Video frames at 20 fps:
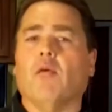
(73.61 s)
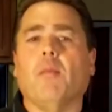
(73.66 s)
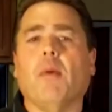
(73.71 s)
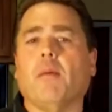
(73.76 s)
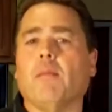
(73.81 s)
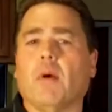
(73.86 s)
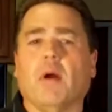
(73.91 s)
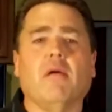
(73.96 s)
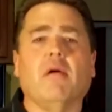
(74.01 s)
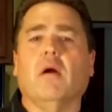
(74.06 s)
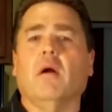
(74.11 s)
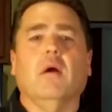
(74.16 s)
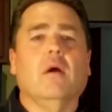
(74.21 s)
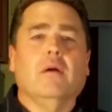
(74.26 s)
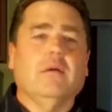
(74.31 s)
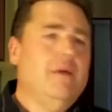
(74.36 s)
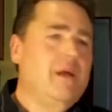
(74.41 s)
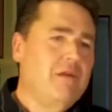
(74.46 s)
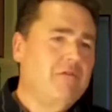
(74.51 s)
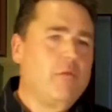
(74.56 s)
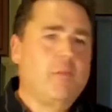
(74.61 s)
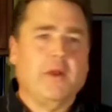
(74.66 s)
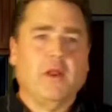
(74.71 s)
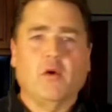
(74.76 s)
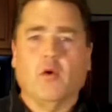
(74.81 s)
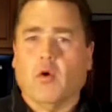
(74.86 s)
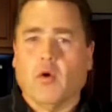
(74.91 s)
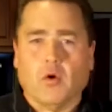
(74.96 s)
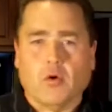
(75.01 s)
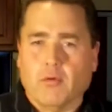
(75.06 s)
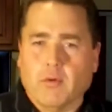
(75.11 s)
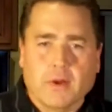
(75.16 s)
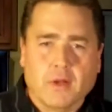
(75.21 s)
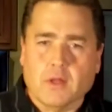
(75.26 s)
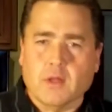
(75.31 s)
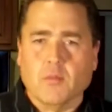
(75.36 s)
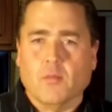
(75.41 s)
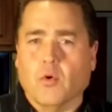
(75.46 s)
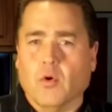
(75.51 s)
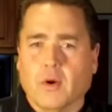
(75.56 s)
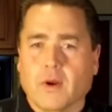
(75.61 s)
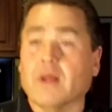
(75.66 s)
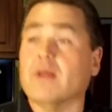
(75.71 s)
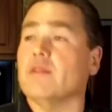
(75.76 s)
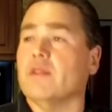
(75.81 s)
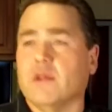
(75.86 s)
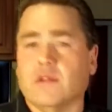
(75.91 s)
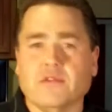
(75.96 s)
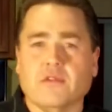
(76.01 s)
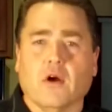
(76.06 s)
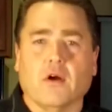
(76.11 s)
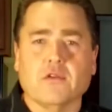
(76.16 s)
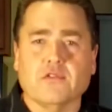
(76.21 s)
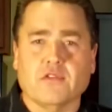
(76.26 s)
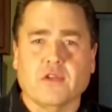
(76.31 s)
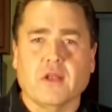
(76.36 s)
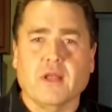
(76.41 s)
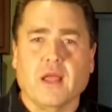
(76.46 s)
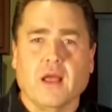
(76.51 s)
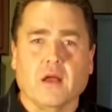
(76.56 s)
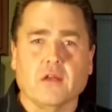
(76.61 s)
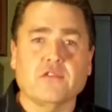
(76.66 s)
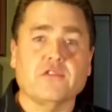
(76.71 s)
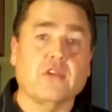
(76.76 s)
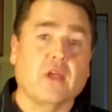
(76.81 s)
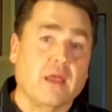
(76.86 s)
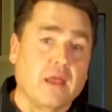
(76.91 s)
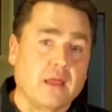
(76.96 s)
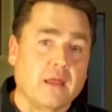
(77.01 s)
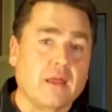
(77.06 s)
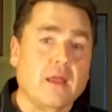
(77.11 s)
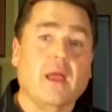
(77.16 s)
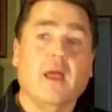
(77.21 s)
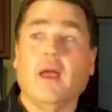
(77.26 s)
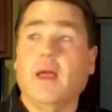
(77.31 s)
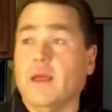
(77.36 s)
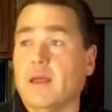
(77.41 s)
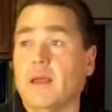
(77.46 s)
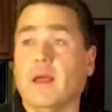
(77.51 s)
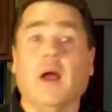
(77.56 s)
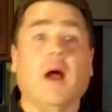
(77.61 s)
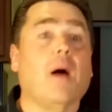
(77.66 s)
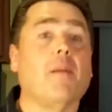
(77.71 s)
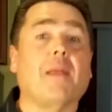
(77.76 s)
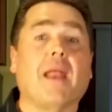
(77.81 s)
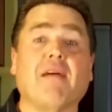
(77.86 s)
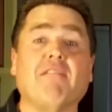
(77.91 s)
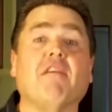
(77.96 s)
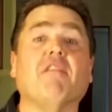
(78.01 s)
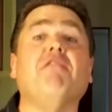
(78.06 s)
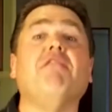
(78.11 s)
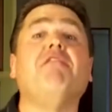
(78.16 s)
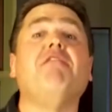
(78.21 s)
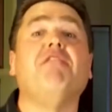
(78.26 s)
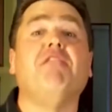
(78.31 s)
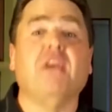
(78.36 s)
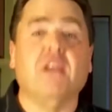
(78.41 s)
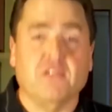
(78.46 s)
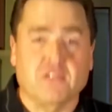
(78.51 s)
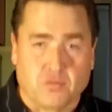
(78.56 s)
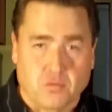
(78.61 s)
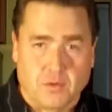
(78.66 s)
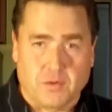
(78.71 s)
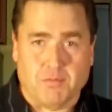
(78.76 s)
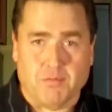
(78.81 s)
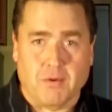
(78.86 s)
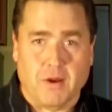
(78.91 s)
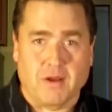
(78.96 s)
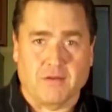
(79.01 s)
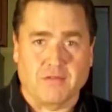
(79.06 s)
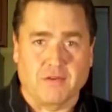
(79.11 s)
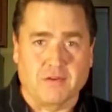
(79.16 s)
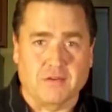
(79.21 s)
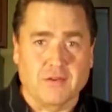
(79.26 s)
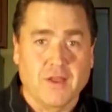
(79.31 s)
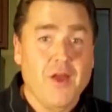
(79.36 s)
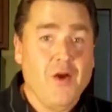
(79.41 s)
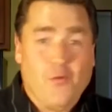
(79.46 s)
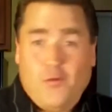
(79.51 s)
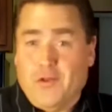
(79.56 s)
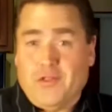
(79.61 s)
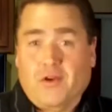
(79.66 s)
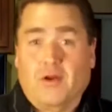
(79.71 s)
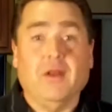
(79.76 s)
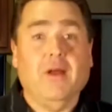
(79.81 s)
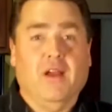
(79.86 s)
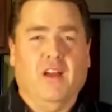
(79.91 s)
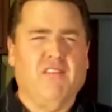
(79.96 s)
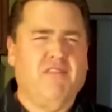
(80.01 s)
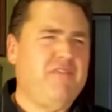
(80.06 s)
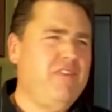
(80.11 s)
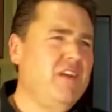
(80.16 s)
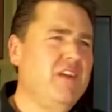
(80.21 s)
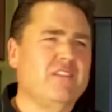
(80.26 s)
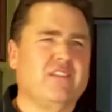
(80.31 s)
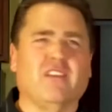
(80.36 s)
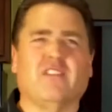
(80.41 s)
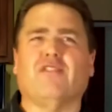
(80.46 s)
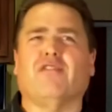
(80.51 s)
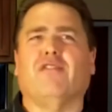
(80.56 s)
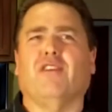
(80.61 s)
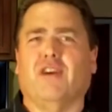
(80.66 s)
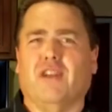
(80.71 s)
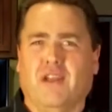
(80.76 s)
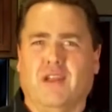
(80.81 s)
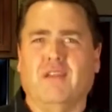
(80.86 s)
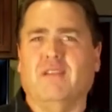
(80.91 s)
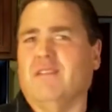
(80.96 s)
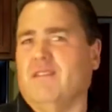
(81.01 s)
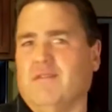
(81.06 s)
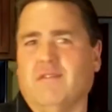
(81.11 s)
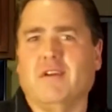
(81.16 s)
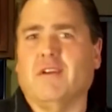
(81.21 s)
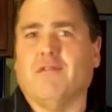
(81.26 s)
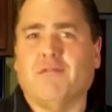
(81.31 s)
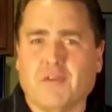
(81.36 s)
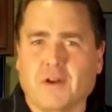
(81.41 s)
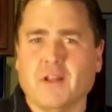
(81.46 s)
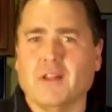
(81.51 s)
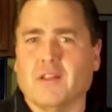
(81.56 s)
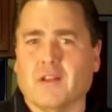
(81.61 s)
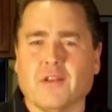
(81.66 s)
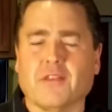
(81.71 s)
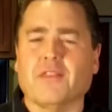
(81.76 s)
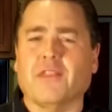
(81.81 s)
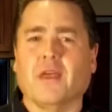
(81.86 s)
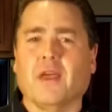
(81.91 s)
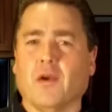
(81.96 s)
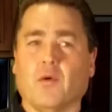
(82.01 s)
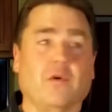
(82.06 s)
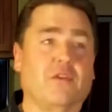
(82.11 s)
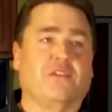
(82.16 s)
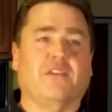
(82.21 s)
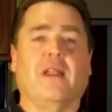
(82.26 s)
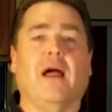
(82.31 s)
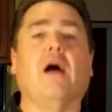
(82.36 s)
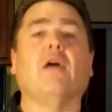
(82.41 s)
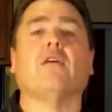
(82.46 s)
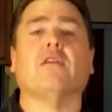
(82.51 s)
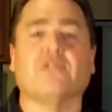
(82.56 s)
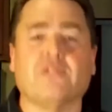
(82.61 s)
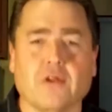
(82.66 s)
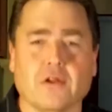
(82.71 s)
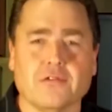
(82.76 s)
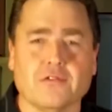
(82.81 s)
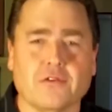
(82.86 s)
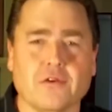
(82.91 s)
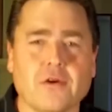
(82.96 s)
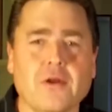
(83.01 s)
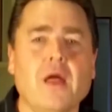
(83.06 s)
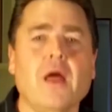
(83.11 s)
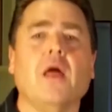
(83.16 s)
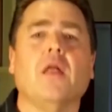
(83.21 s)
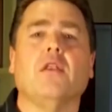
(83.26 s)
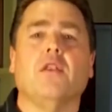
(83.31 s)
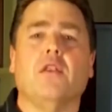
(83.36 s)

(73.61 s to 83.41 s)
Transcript: I remember everybody ordering in the morning, the adults anyhow, saying, hey, I'm gonna have a fizz with breakfast. We thought, hey, a fizz, that's funny. What a funny little thing. Was it Alka-Seltzer?